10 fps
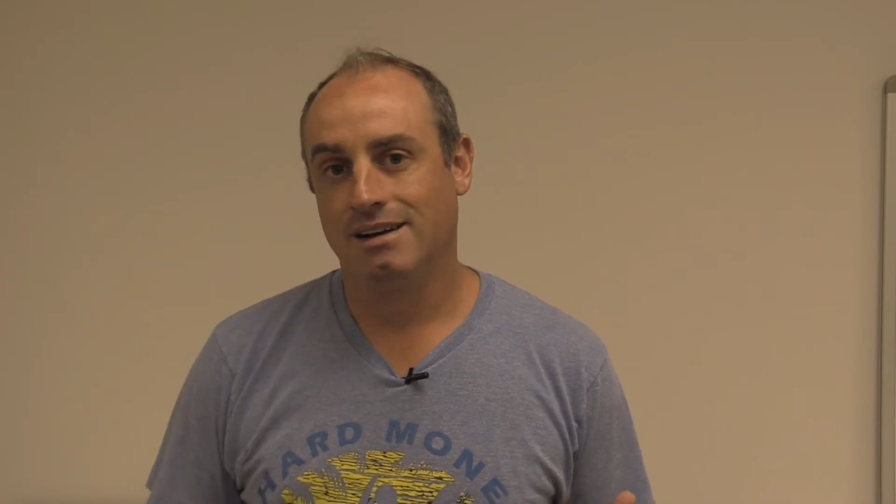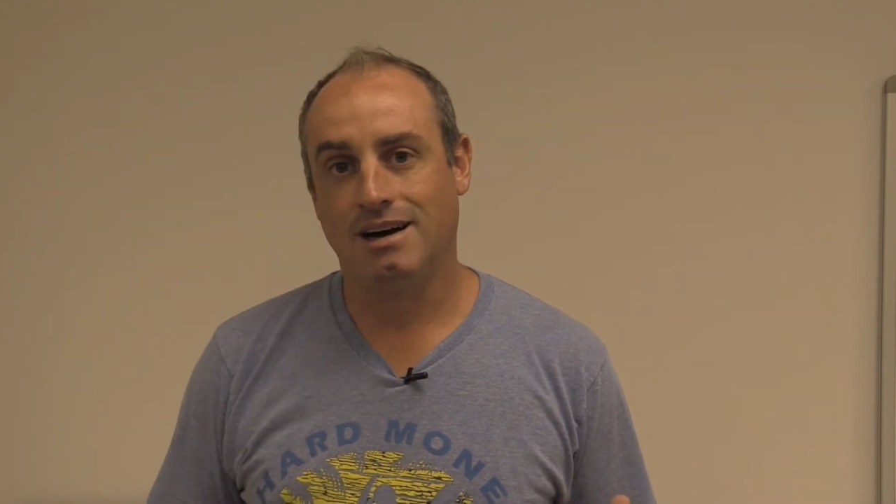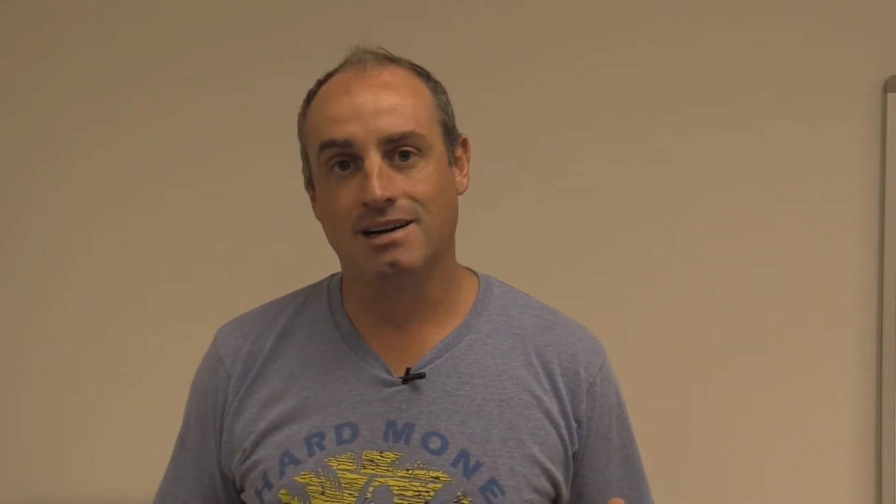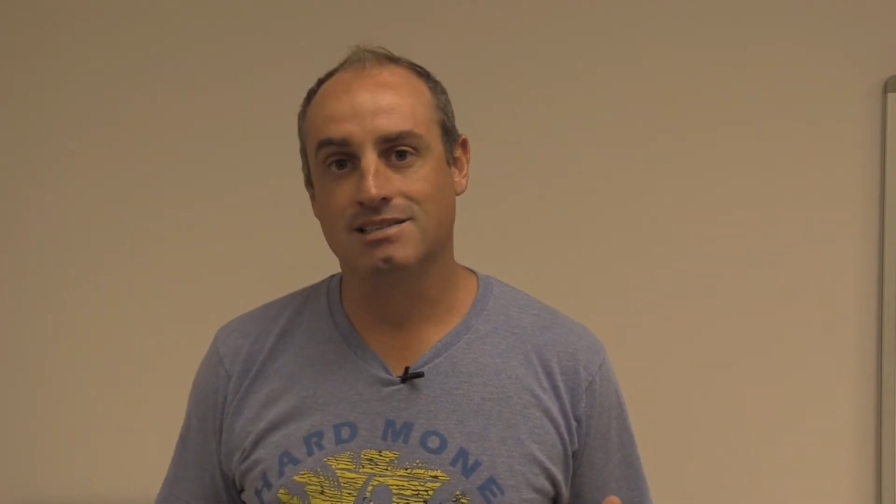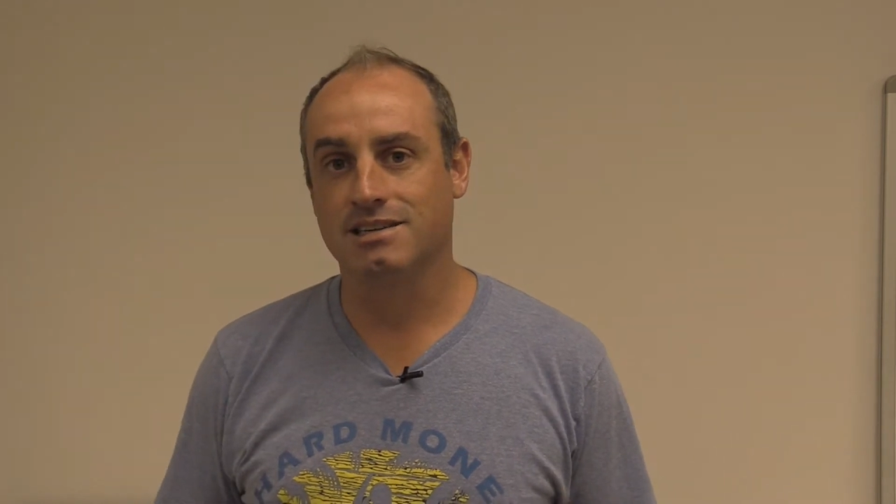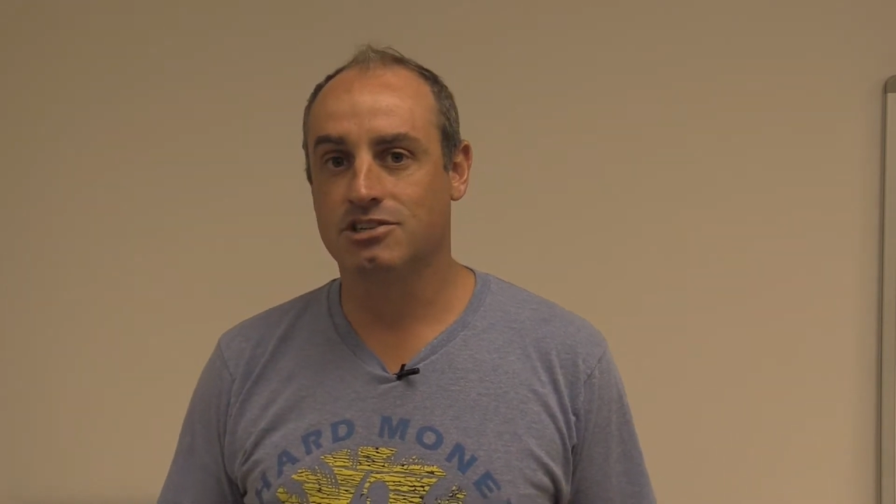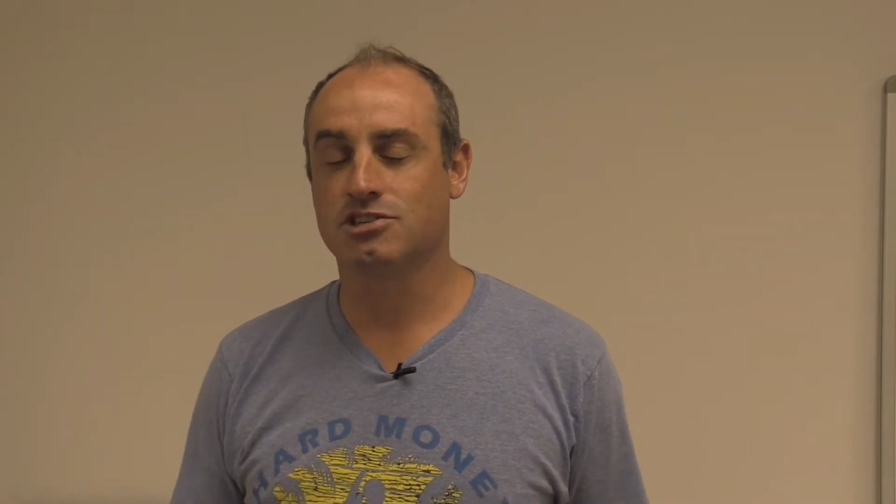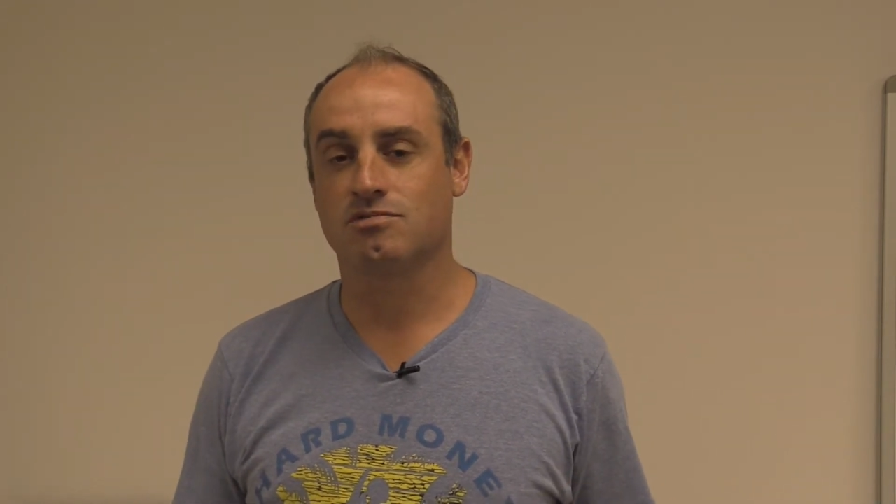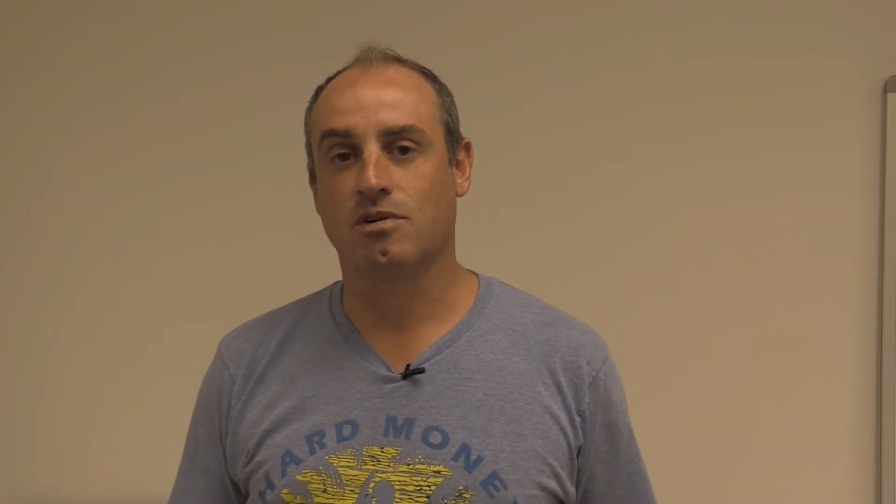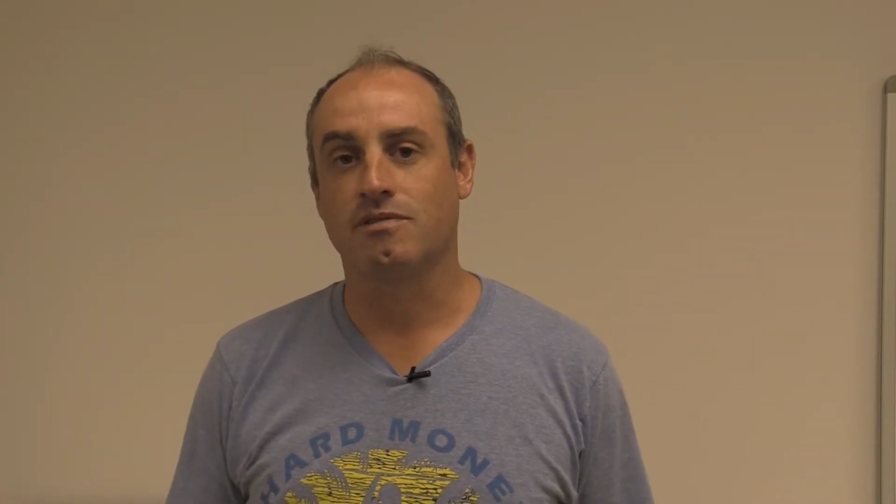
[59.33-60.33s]
honestly,
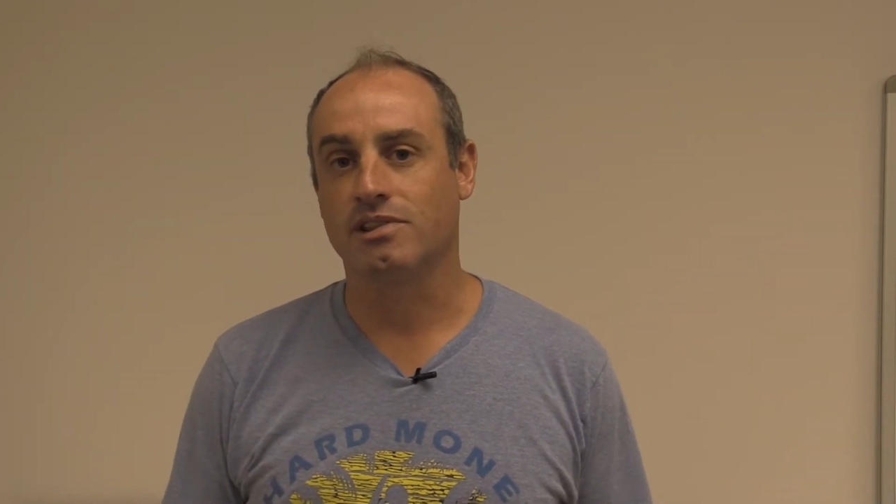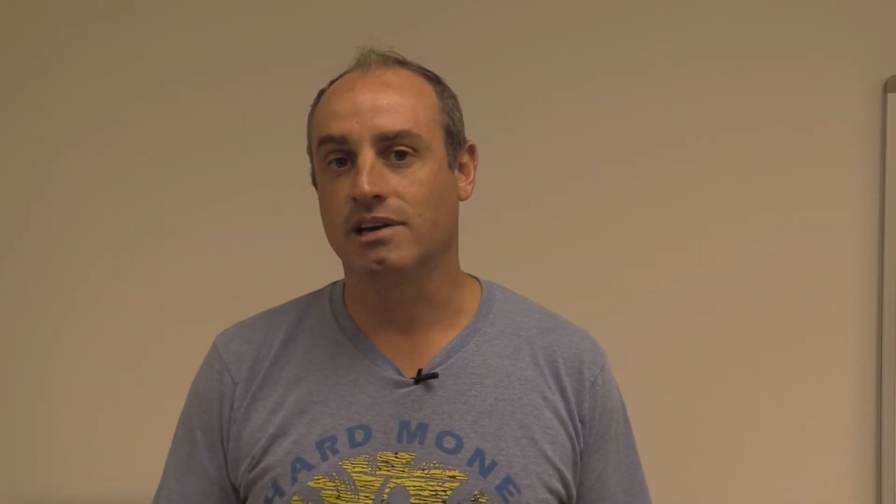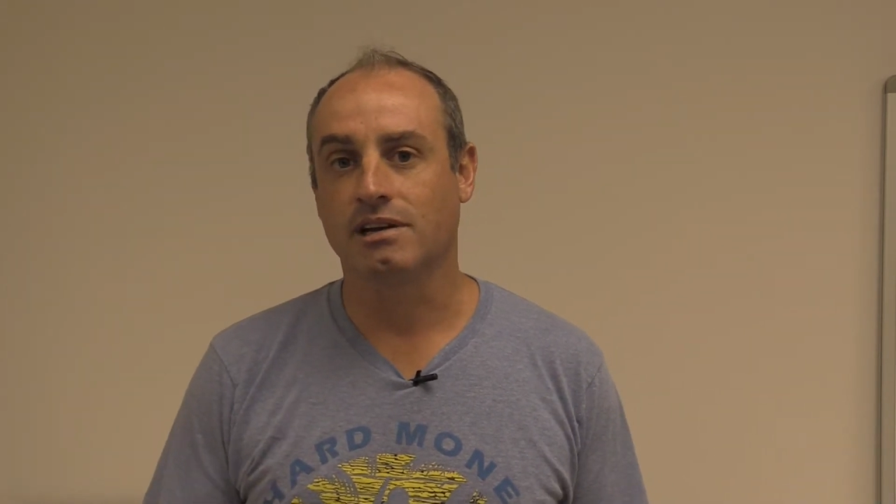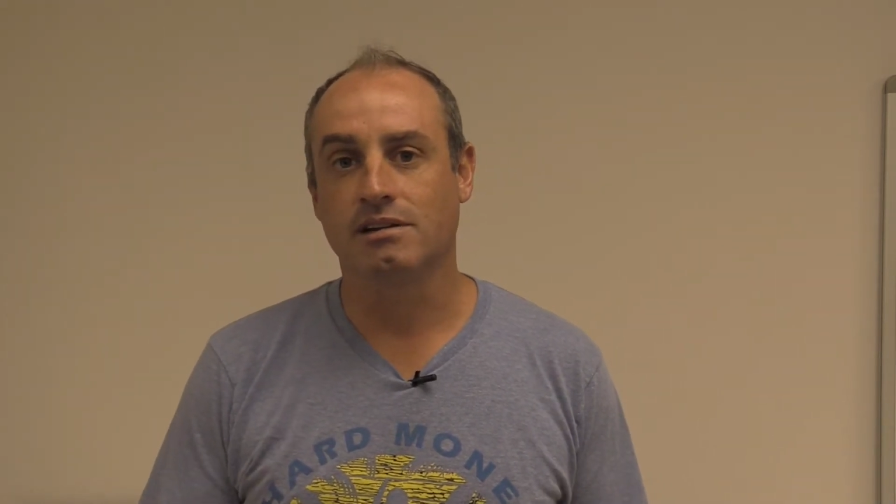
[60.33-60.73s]
just throw everything